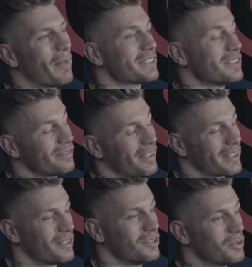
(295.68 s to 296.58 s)
Massive
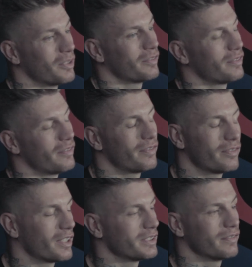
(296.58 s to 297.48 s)
thank you to my
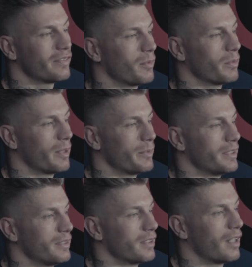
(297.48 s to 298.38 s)
friends and family. I
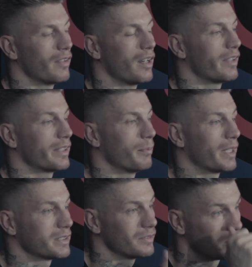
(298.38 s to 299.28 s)
mean, I've had
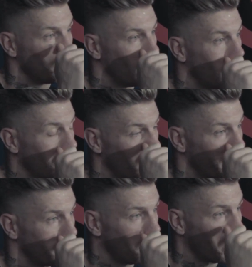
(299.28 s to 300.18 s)
massive support all the way
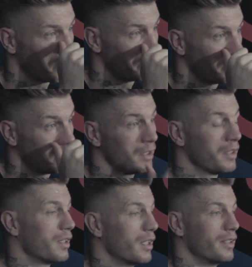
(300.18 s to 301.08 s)
through my career,
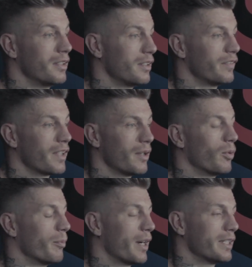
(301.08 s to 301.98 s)
and if they weren't